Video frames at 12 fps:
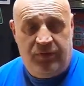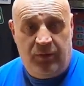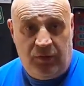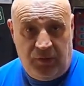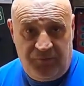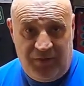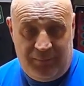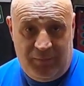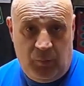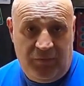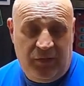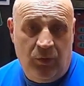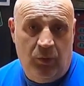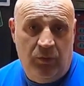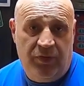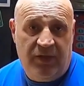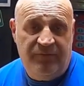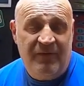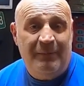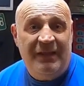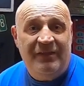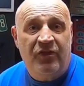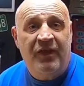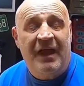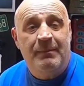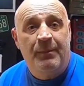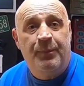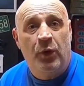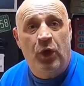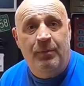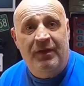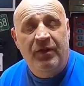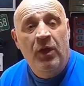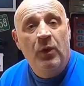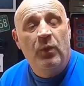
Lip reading: so I've got a family, what they call the family entertainment permit,